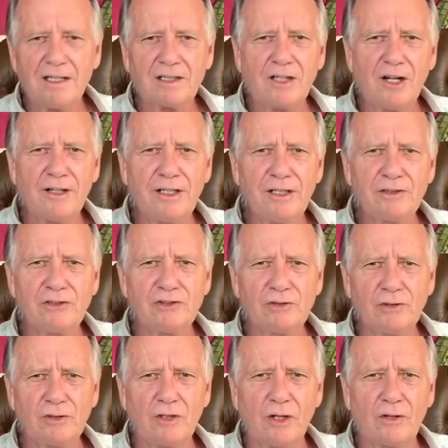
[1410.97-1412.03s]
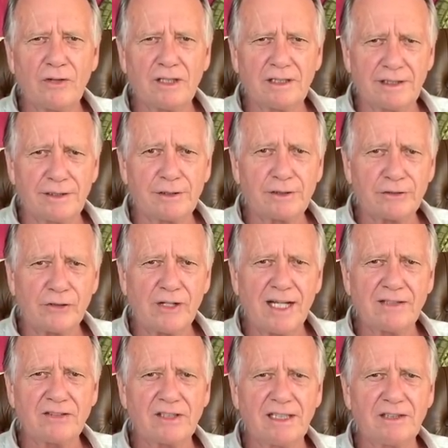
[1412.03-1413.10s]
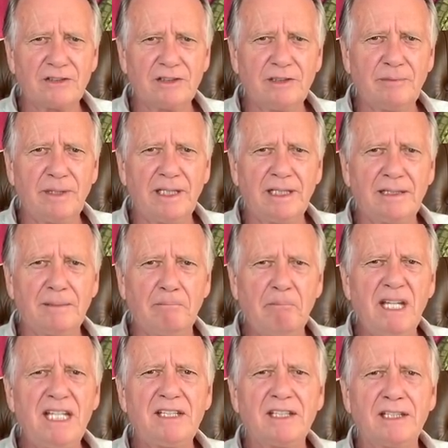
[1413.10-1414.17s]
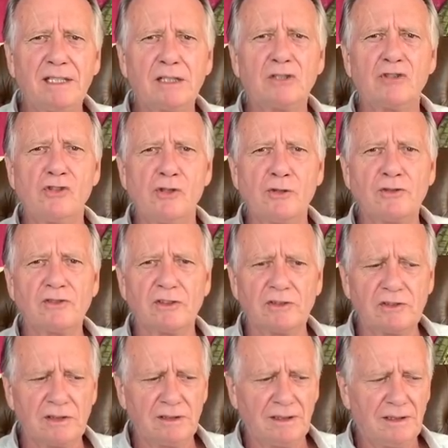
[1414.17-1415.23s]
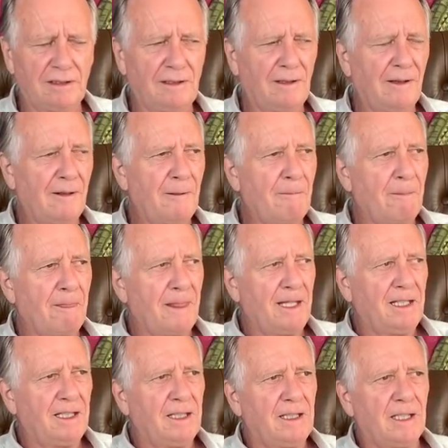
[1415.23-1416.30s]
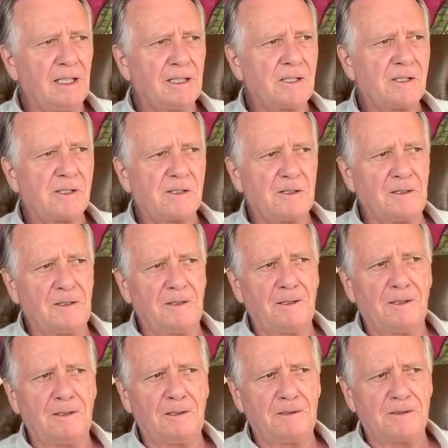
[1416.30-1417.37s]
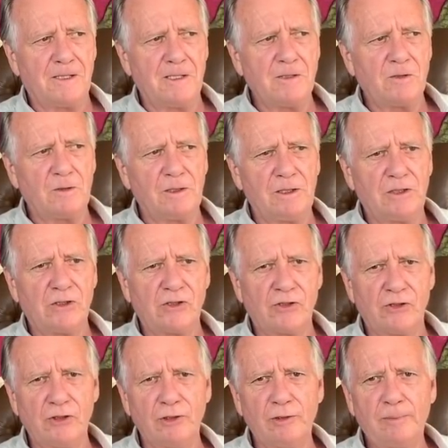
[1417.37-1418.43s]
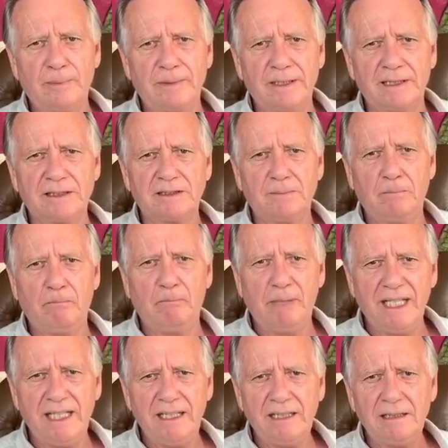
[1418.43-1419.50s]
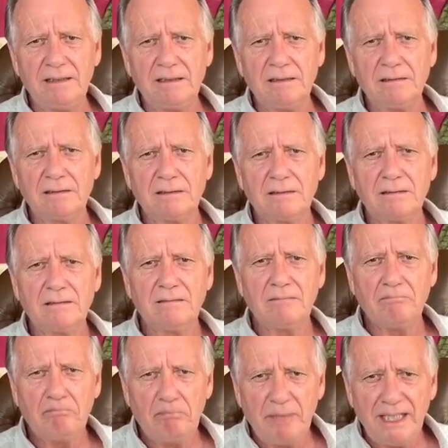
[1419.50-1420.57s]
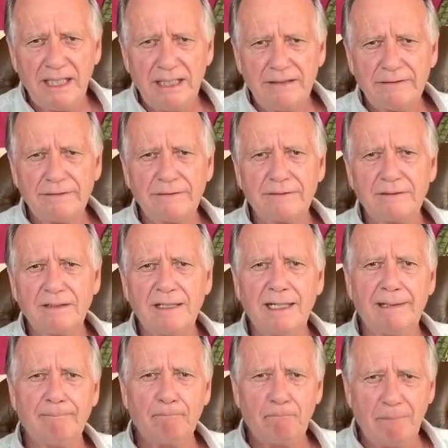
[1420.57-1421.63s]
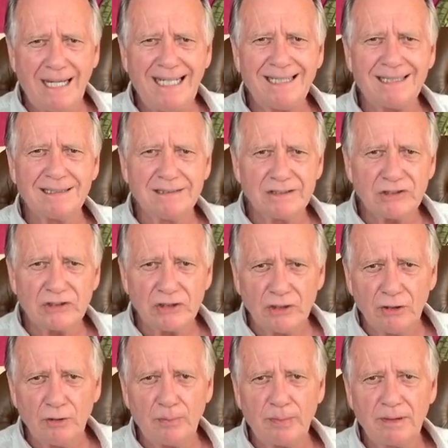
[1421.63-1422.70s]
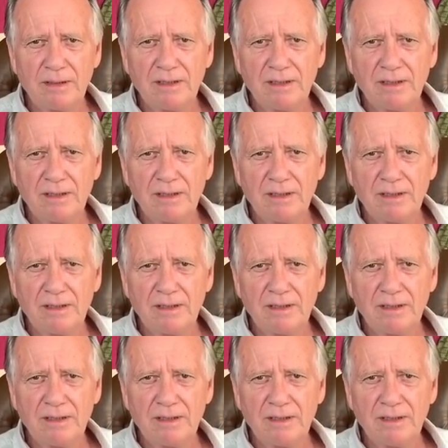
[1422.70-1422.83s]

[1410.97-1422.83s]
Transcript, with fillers: Carne en su the literal translation being meat in its juices. It's uh, essentially soup. It's bean, beef, and bacon soup,